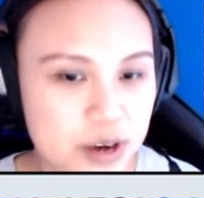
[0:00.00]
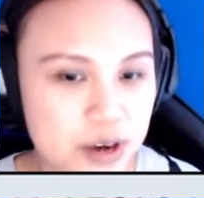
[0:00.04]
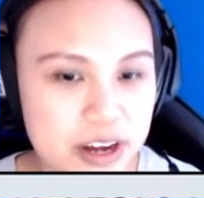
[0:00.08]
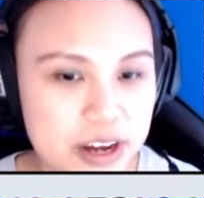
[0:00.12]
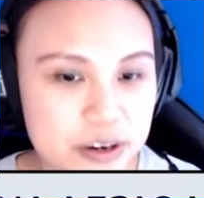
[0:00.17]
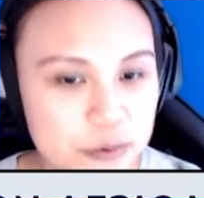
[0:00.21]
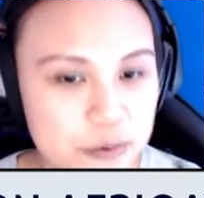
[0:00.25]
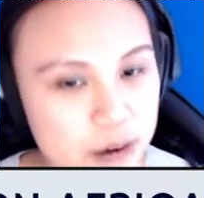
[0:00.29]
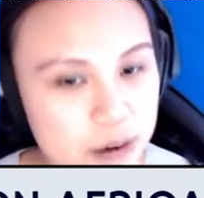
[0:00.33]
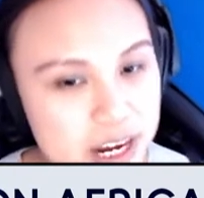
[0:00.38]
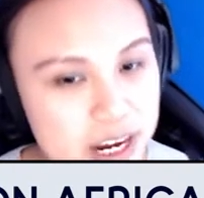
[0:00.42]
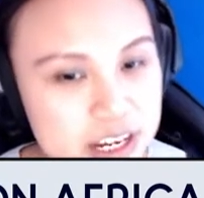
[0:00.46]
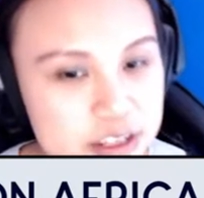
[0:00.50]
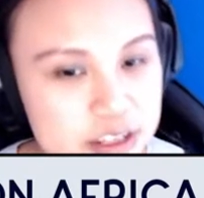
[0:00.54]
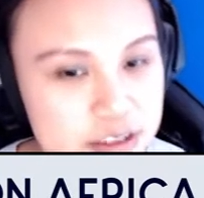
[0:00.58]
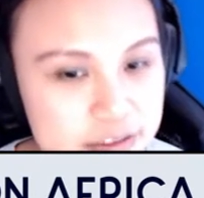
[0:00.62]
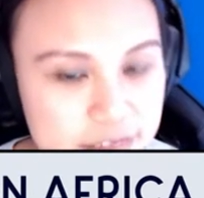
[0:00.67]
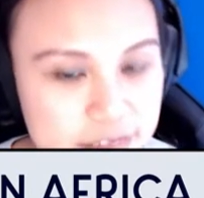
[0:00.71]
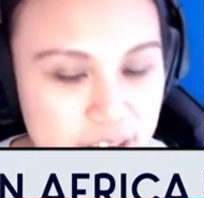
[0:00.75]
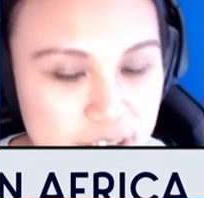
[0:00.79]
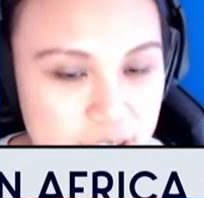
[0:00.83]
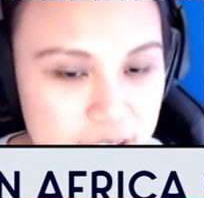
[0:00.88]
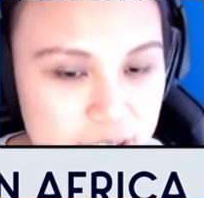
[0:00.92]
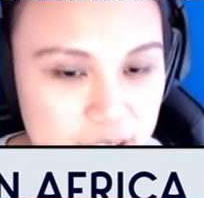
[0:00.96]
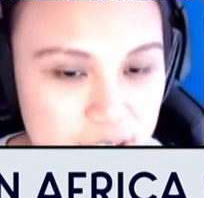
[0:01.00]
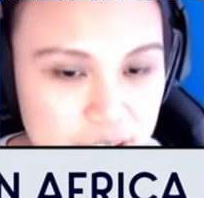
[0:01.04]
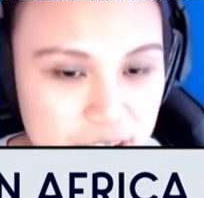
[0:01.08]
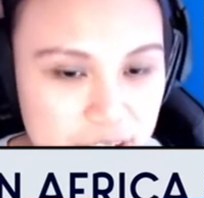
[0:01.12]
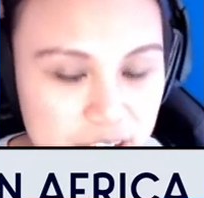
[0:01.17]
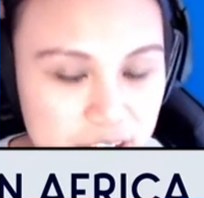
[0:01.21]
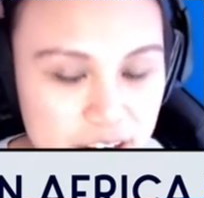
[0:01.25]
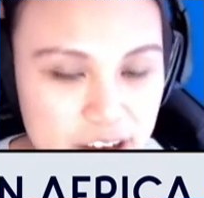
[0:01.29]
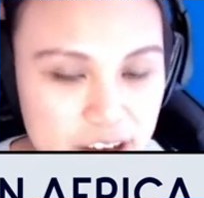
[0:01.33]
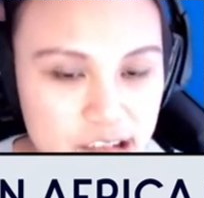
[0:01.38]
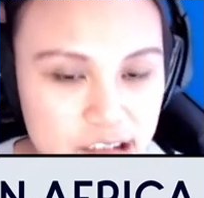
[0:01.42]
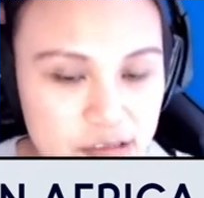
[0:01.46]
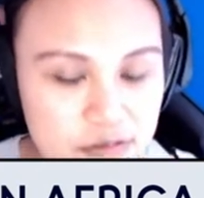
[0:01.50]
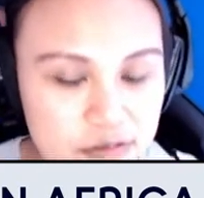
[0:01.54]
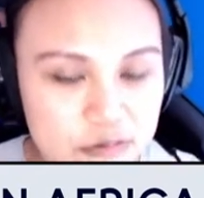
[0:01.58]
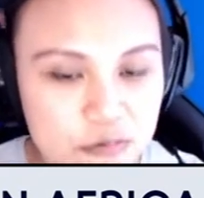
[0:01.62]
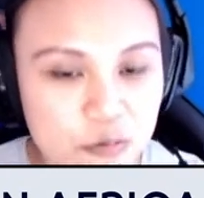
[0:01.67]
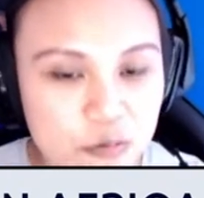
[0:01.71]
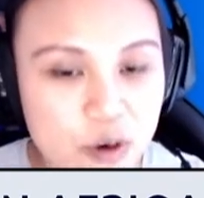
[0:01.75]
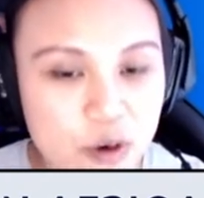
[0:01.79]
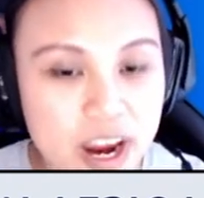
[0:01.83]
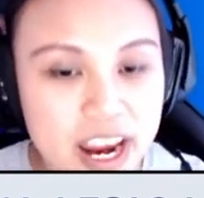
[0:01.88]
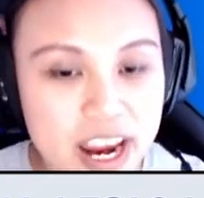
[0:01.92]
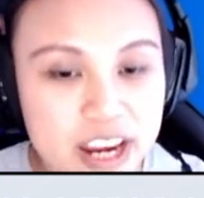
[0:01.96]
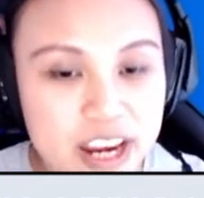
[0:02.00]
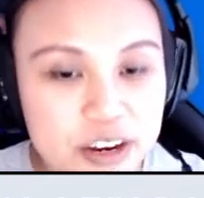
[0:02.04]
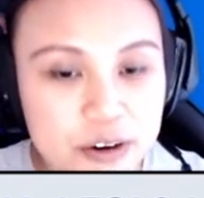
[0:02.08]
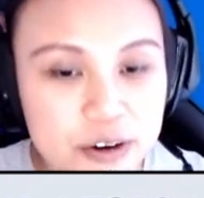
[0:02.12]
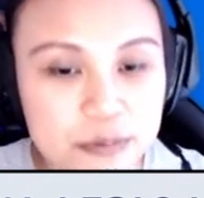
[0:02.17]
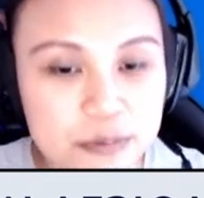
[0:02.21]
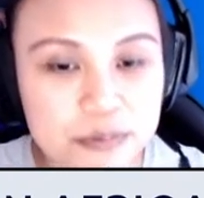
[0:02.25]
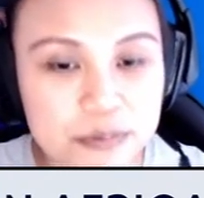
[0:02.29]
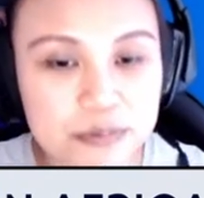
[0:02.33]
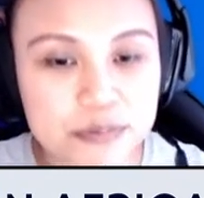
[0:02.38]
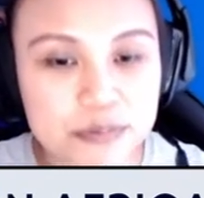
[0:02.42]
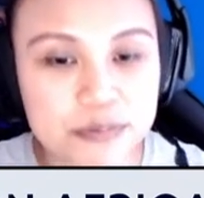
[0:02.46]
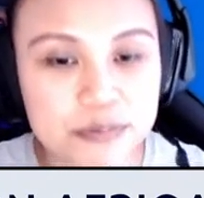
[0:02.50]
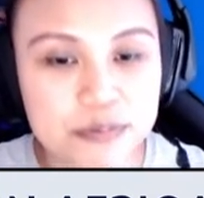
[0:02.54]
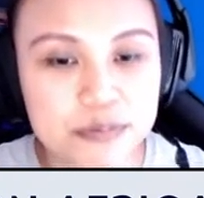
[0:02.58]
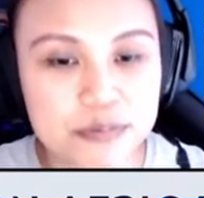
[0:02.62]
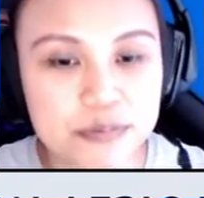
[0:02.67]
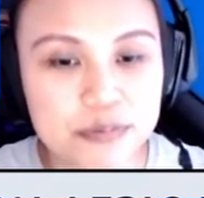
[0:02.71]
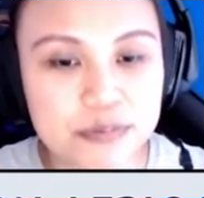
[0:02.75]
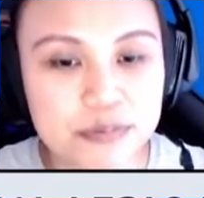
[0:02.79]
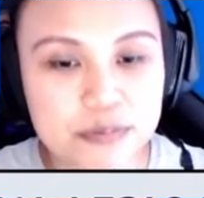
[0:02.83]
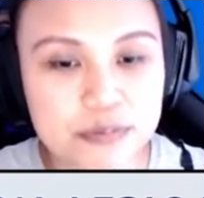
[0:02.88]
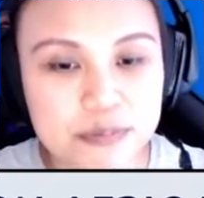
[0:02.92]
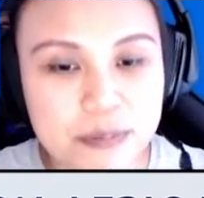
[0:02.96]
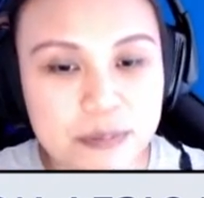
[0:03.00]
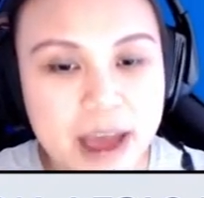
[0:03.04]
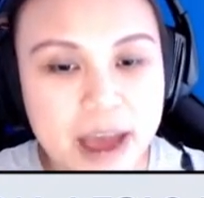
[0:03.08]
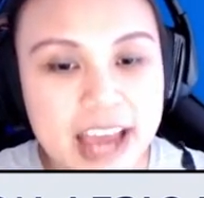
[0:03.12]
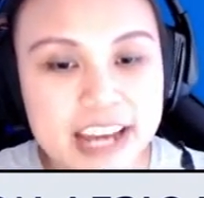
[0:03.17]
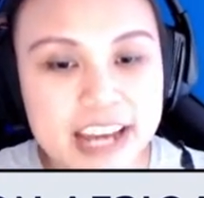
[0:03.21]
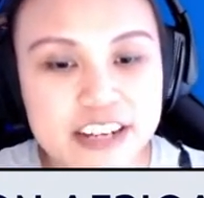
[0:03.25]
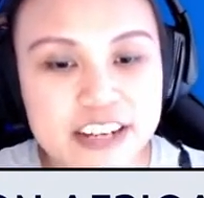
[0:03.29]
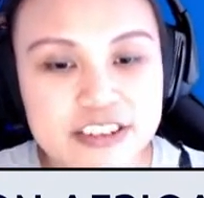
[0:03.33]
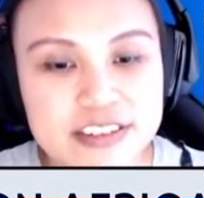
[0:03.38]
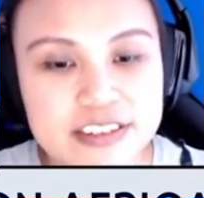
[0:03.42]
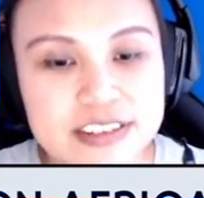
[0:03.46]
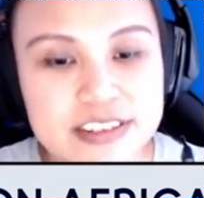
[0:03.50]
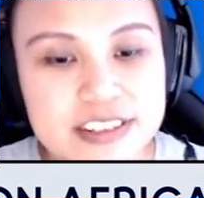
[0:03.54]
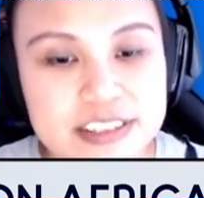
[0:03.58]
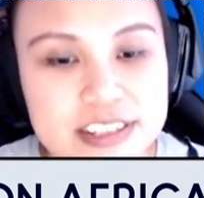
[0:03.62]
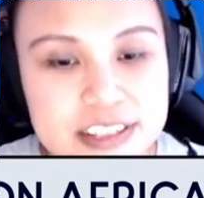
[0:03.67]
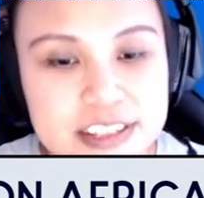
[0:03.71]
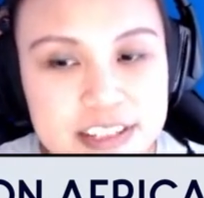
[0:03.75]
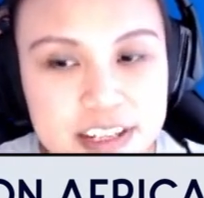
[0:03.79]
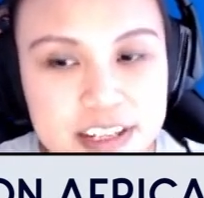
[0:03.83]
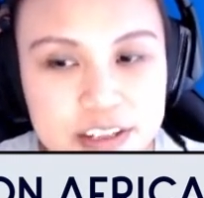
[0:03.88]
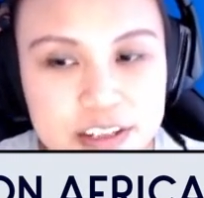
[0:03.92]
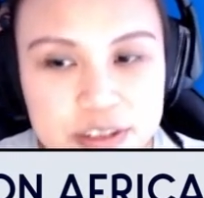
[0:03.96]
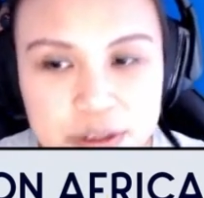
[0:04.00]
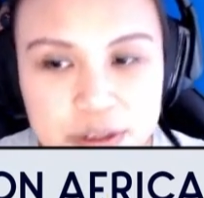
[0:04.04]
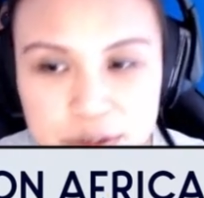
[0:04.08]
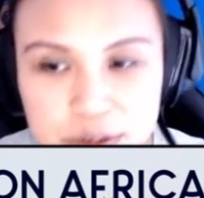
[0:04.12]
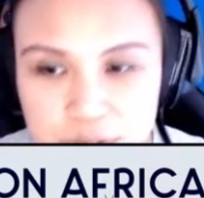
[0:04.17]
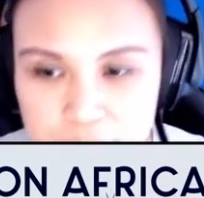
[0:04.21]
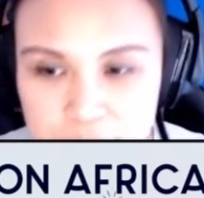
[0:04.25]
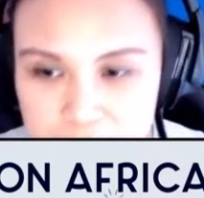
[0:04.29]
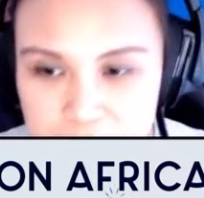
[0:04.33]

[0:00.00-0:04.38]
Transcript: ways to find like where your packages are sitting. So